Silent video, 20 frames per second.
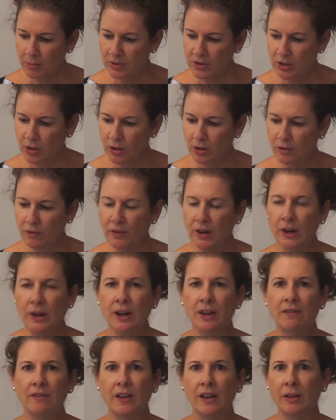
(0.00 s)
So they're
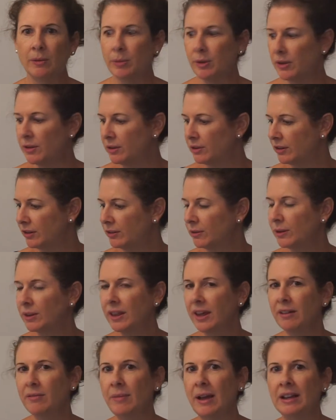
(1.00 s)
very available. There's also a
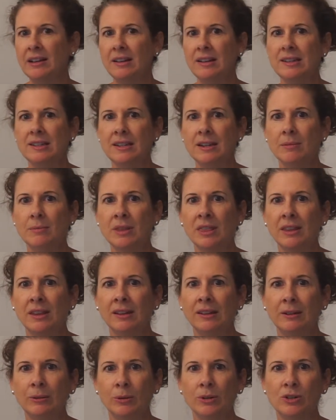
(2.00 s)
lot of magnesium in
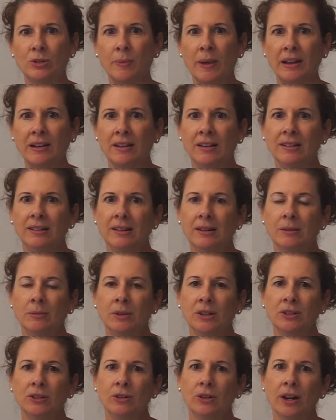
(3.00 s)
this, which
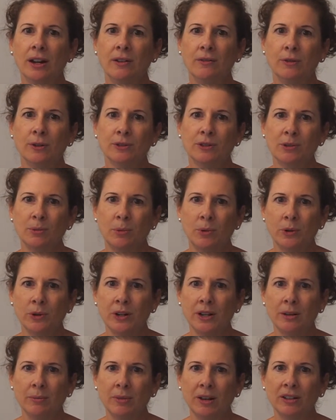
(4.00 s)
magnesium is great for
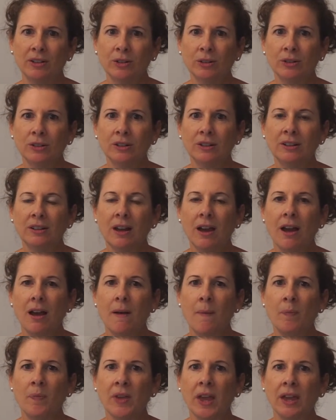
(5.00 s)
supporting muscles
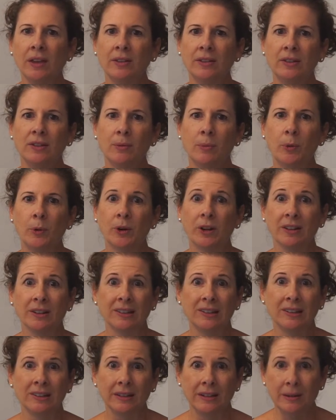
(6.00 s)
and supporting
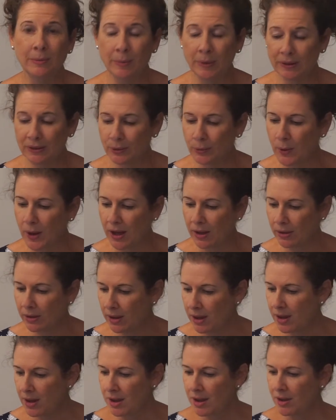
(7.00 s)
sleep as well.